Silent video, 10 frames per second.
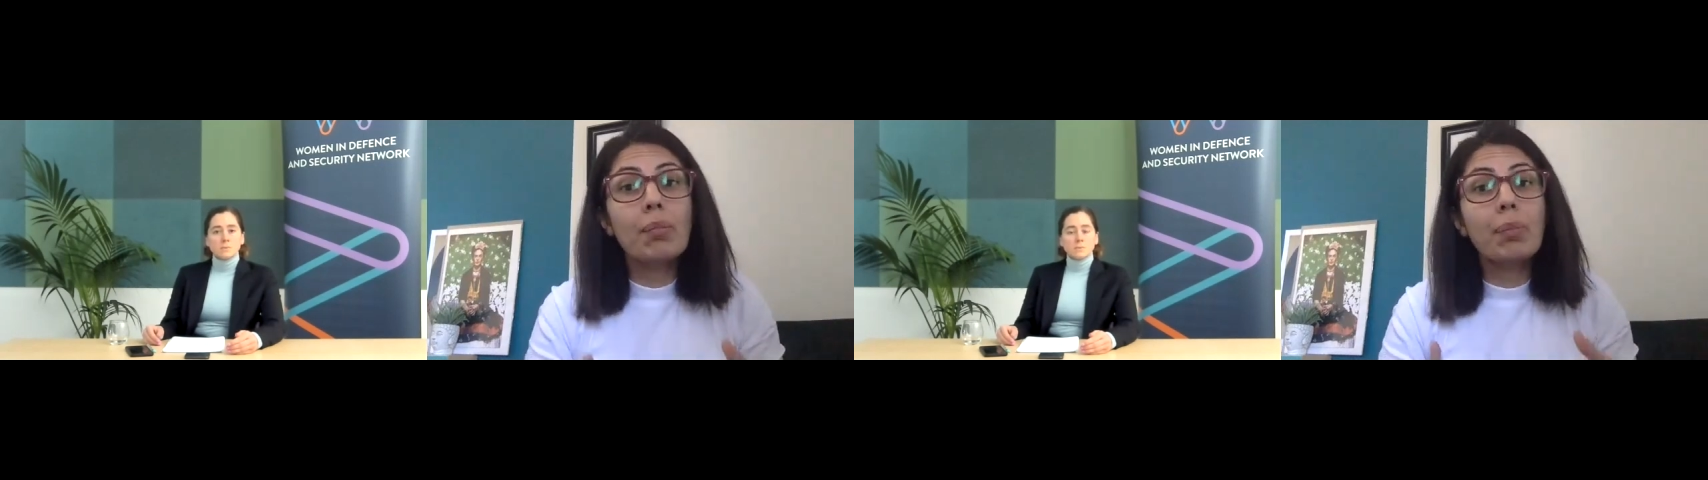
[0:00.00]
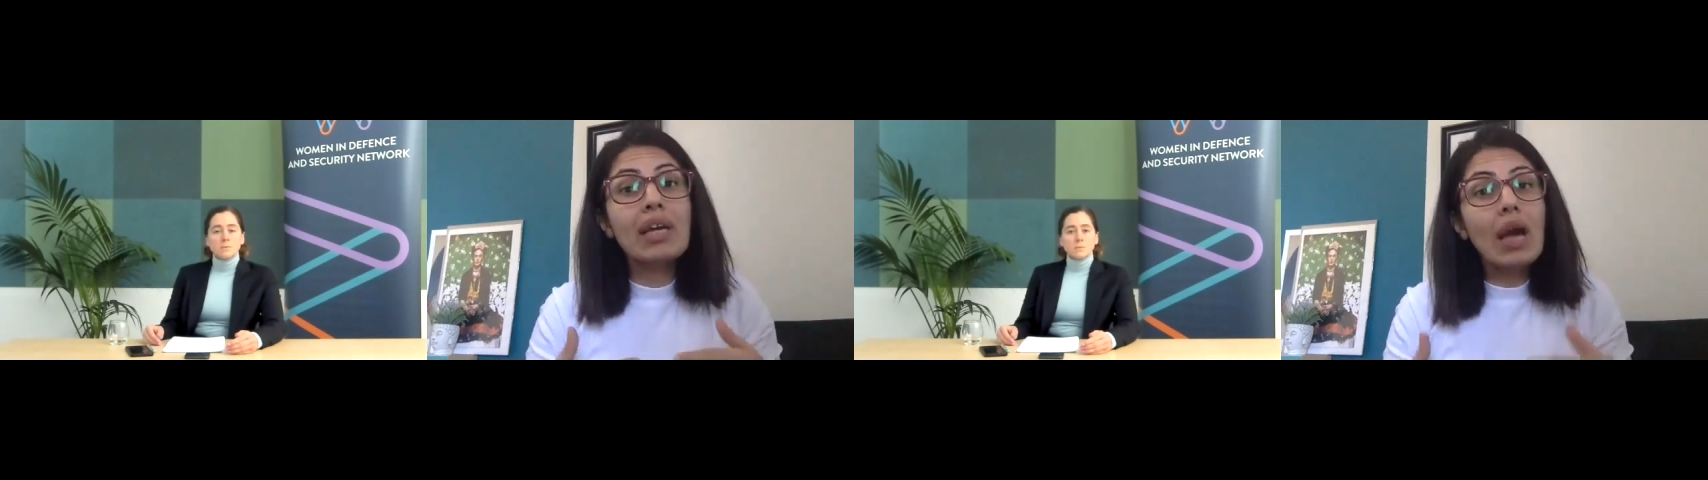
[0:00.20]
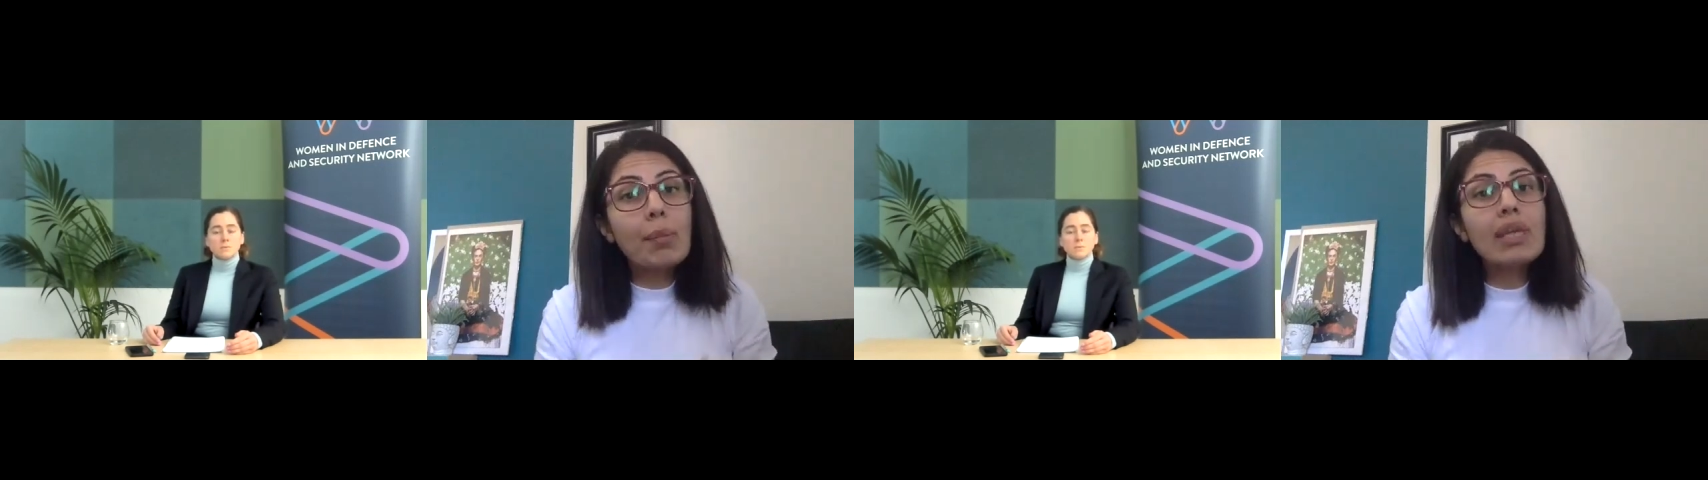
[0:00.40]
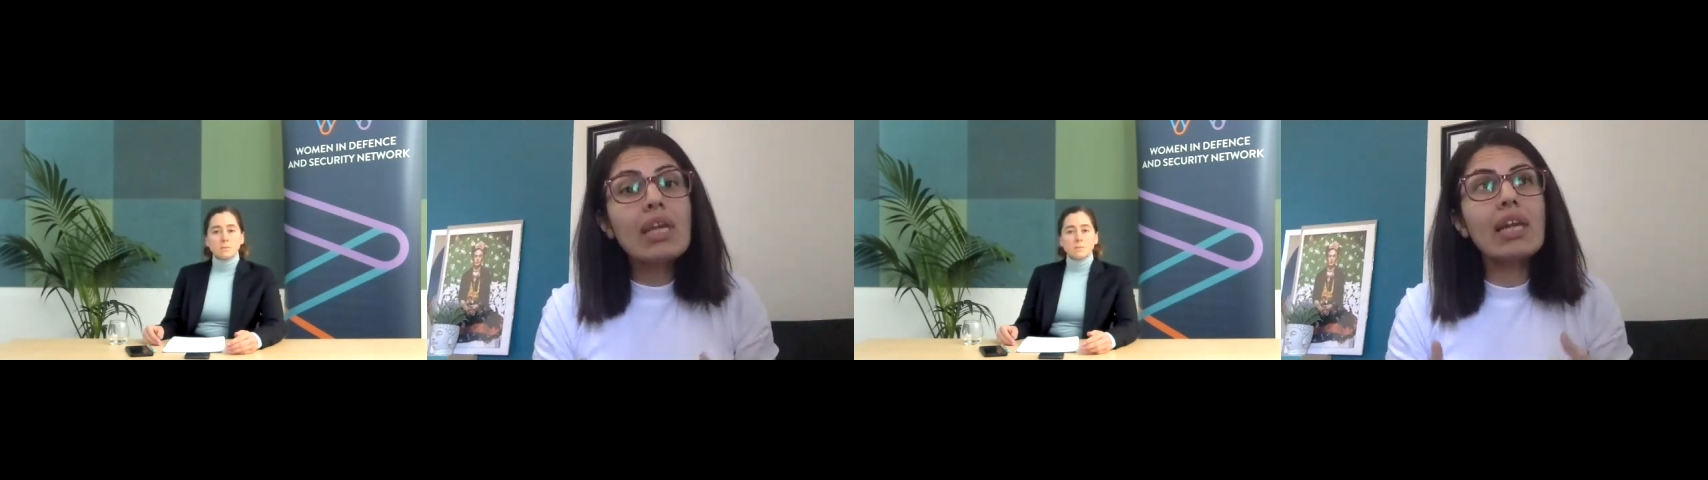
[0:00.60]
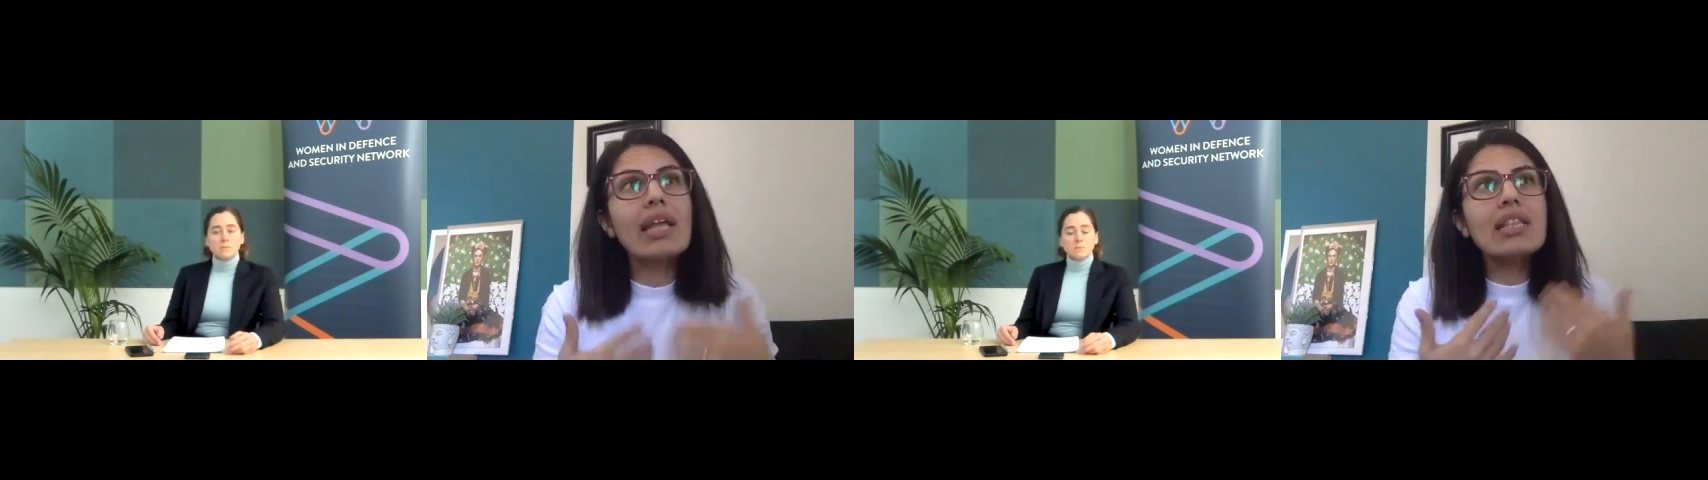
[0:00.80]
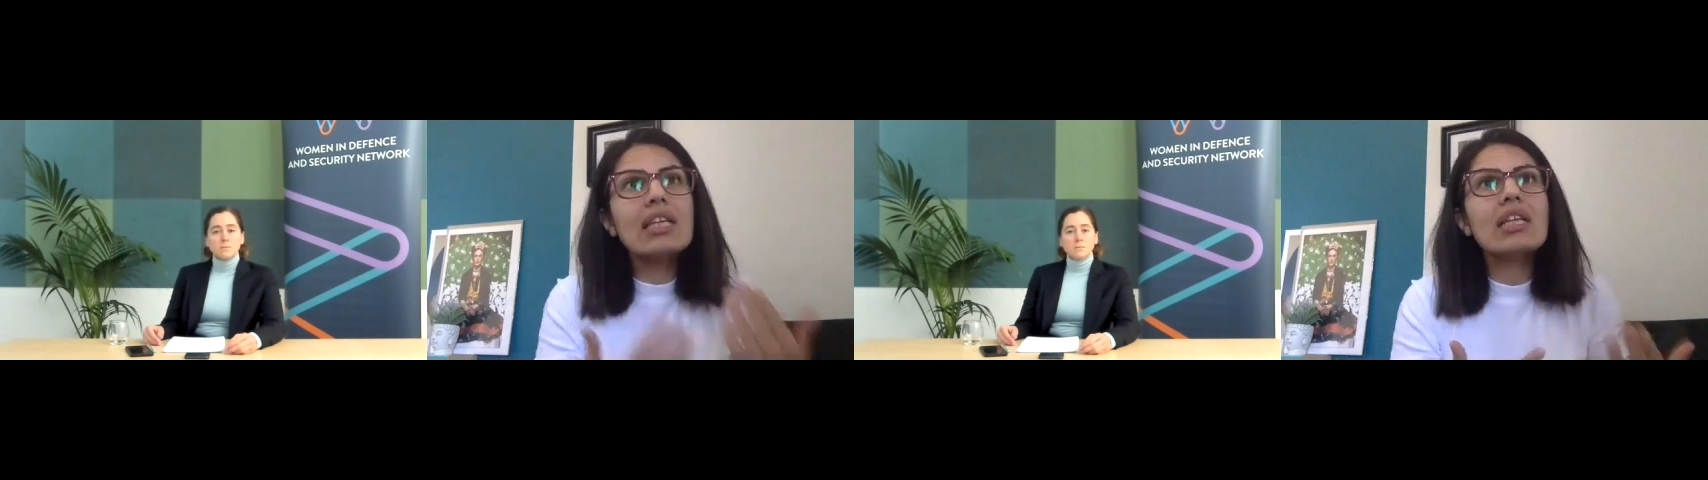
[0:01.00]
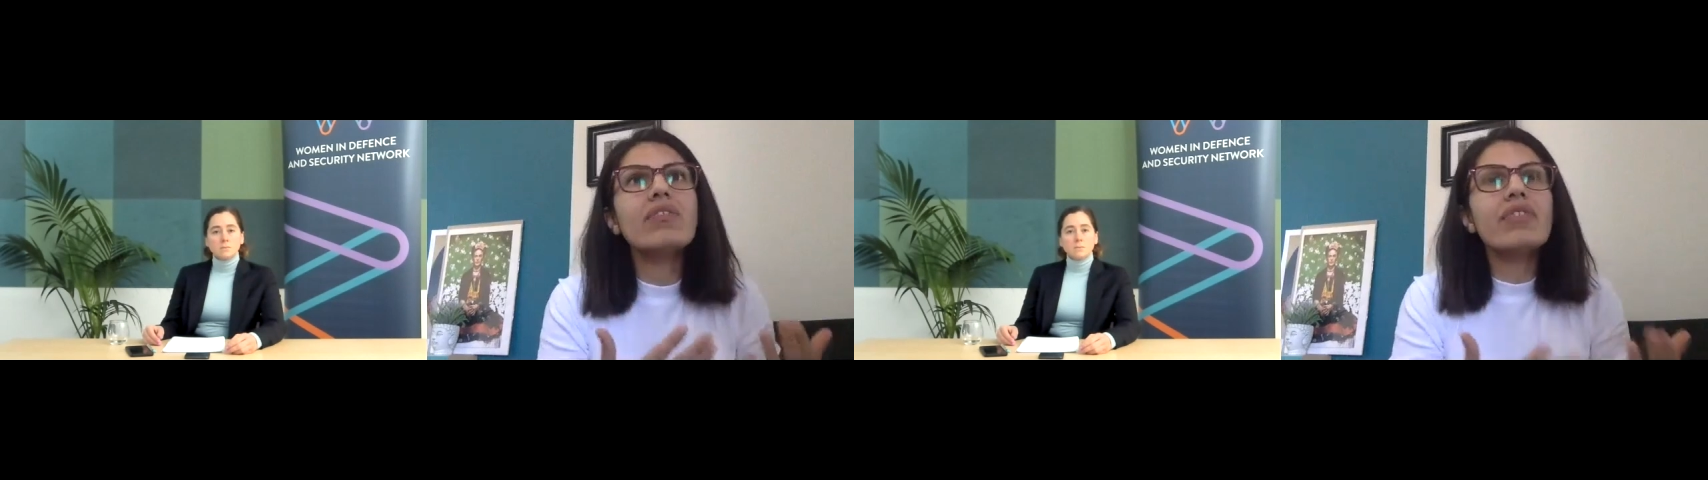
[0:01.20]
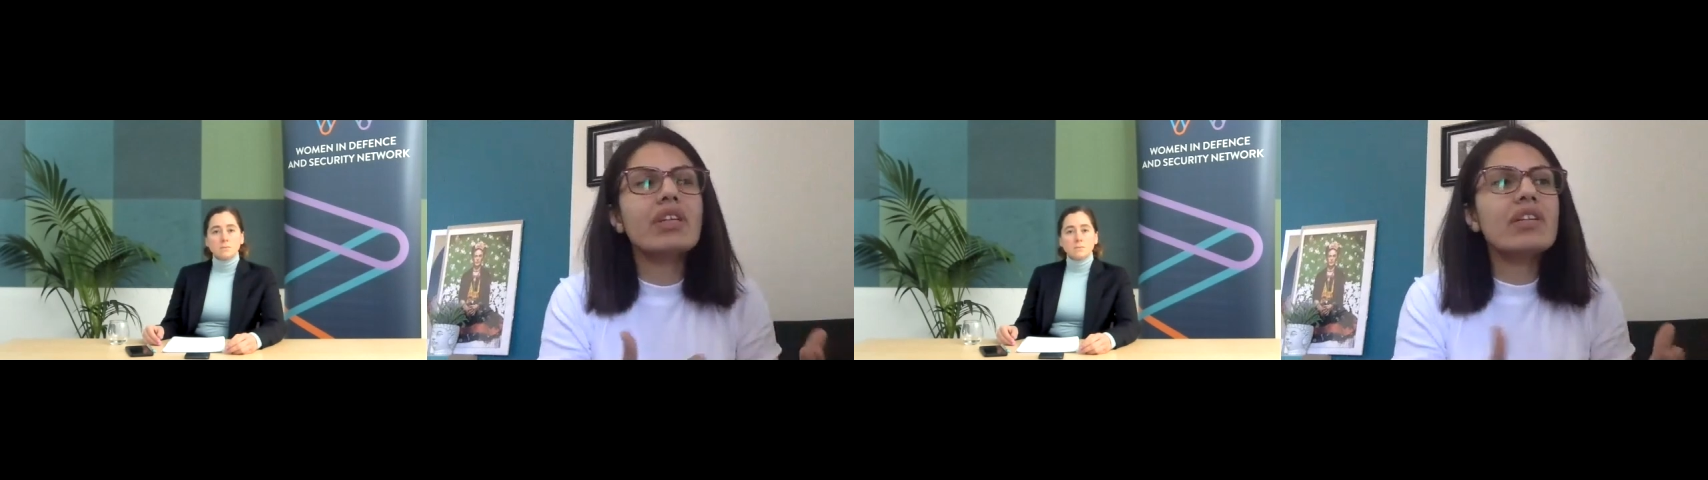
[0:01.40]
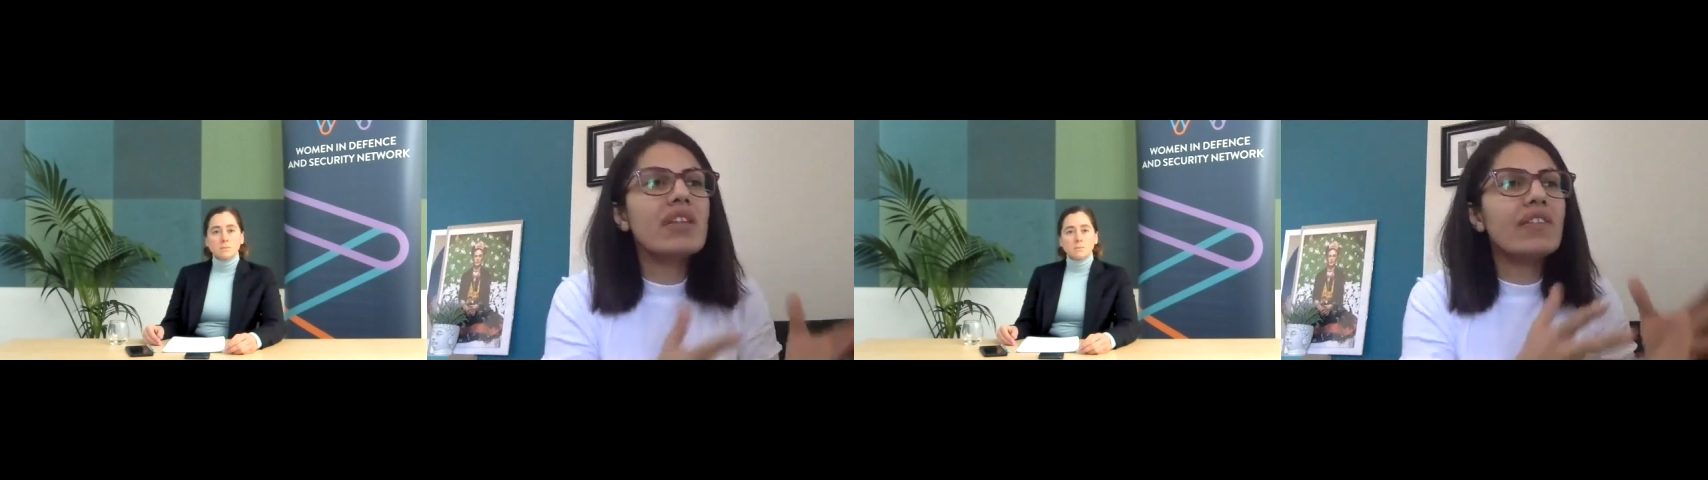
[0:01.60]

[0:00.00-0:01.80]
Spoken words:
becoming an ethical witness,